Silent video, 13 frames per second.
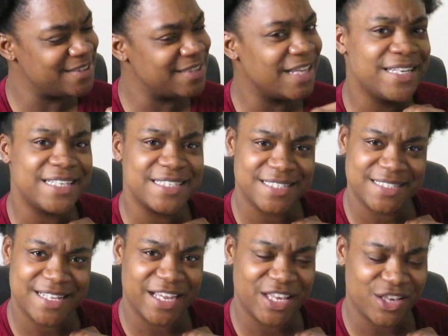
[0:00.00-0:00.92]
Like this is
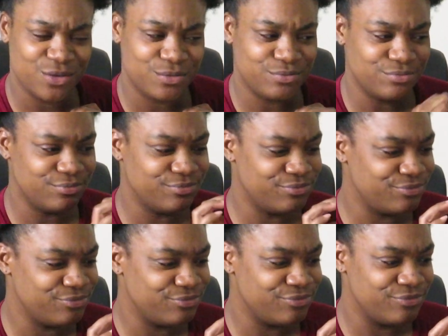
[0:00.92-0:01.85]
not cute.
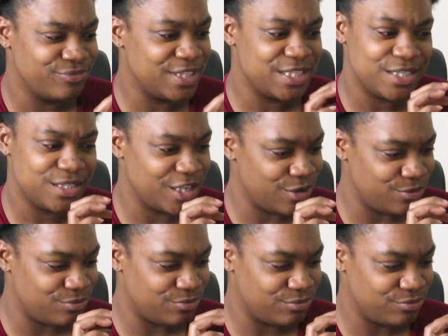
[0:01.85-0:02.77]
This is
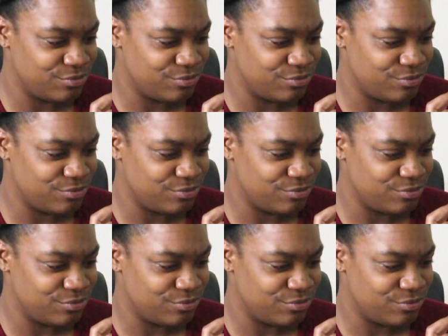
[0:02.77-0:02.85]
cute.